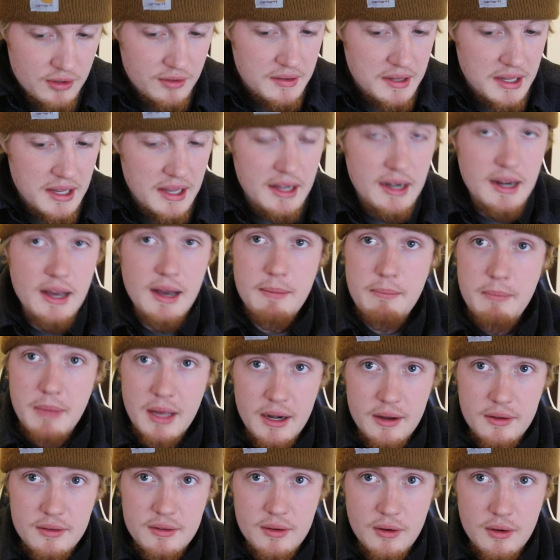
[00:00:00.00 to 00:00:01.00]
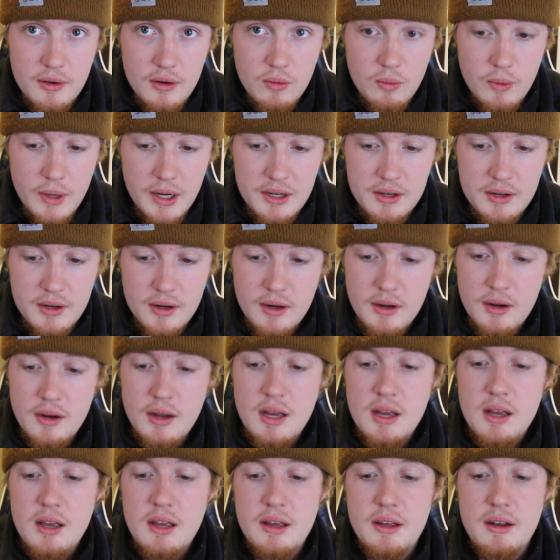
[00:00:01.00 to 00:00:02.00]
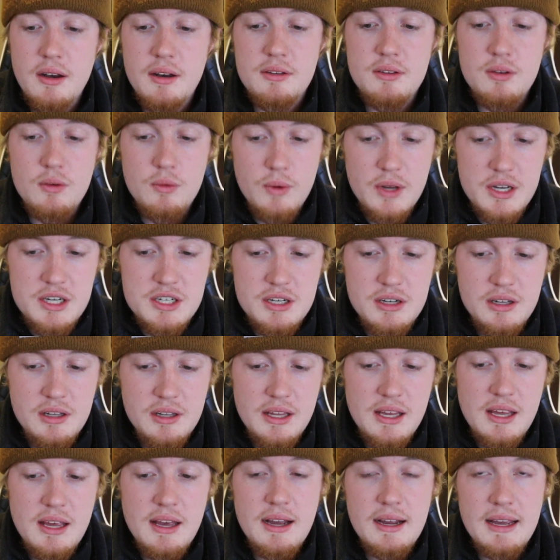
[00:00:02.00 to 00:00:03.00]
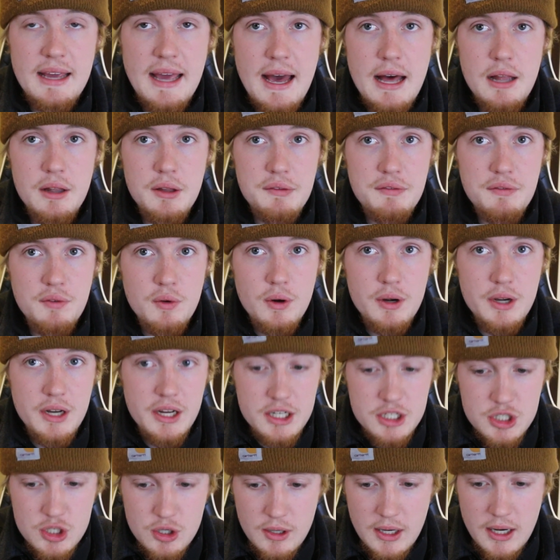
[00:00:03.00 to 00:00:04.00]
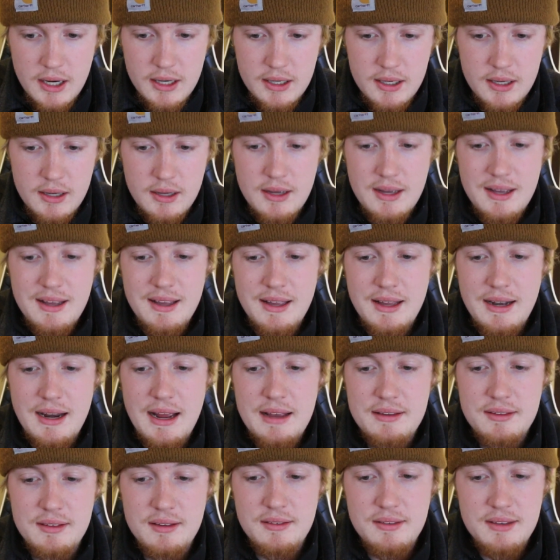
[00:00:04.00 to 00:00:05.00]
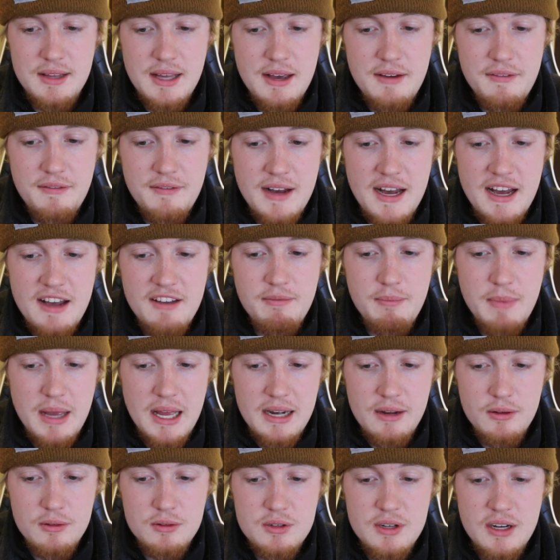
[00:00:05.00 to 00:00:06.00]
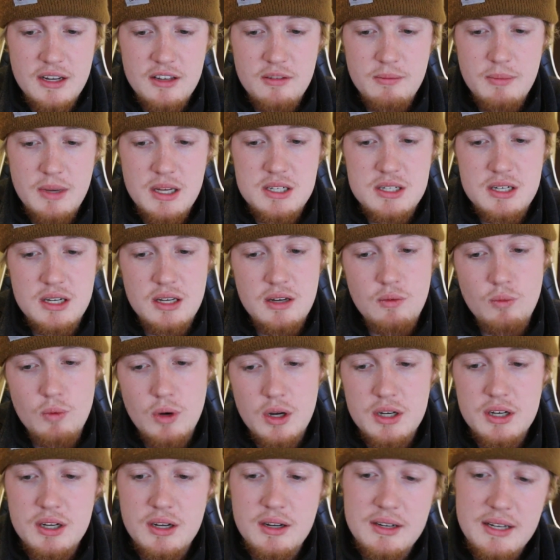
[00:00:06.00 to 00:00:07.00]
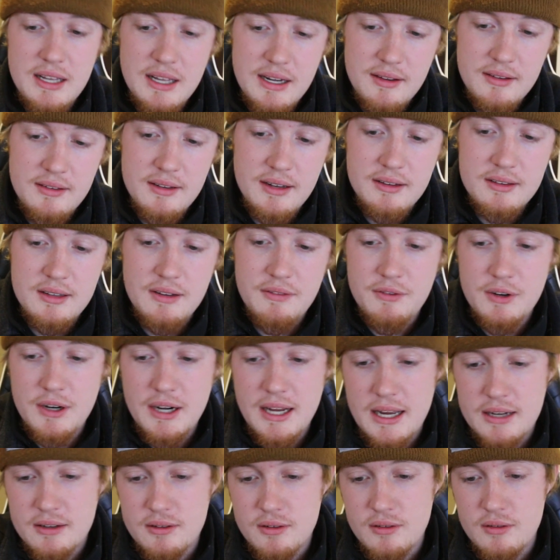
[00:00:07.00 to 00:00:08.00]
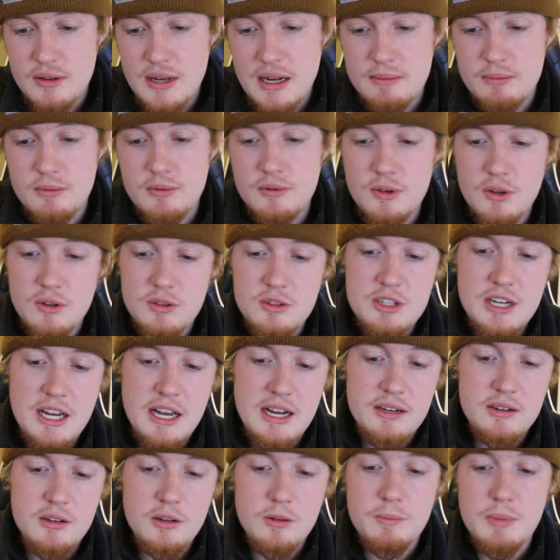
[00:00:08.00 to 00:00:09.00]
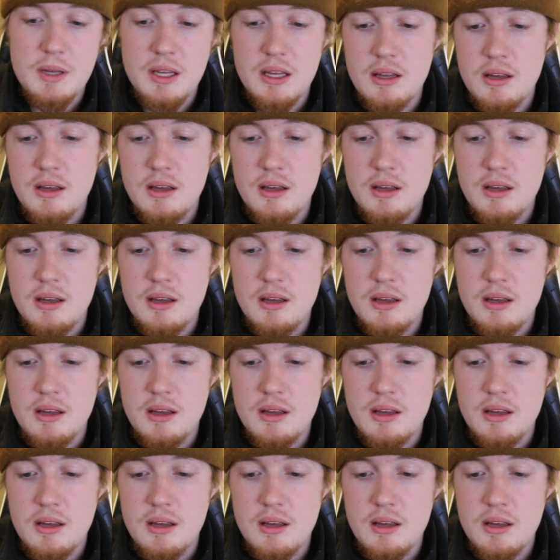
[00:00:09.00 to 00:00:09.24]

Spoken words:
seen a Minnesota winter, and it's originally a California truck. It has a ZF5 manual transmission, 1-ton Dana 60 front axle stop, reverse shackle,